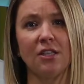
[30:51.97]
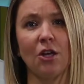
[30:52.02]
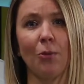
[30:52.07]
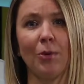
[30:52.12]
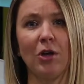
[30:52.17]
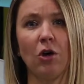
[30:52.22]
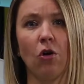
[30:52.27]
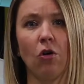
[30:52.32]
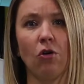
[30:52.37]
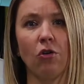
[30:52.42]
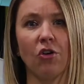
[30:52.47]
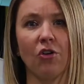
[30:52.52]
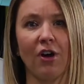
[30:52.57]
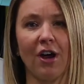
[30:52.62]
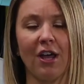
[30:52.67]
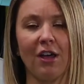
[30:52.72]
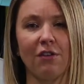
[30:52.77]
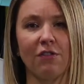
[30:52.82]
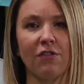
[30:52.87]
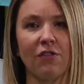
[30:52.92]
that we all
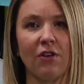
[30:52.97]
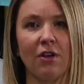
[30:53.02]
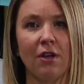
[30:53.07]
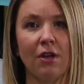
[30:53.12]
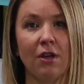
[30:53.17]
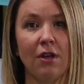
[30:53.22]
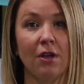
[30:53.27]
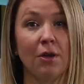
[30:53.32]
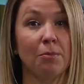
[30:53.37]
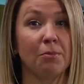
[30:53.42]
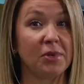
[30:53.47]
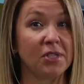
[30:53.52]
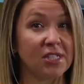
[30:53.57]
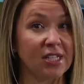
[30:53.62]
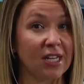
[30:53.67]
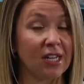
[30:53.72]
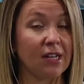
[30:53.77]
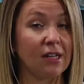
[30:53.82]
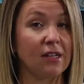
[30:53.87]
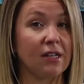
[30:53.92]
crave
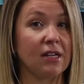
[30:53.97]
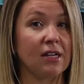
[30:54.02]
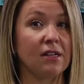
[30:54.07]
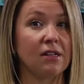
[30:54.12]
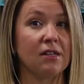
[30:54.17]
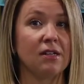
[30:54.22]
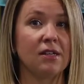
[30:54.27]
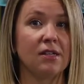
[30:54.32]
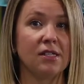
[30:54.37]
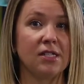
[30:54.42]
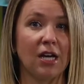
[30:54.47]
particularly in